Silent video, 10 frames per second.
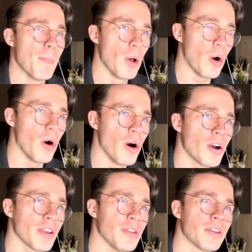
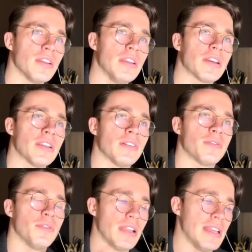Or you can look at it
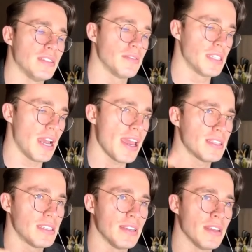through the lens of
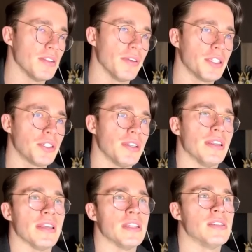science, and intuition
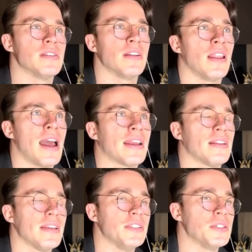is
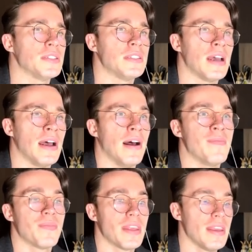likely just, uh,
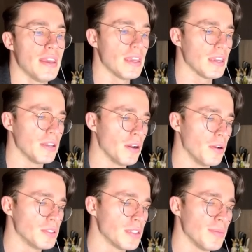you know,
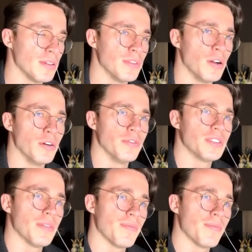some evolved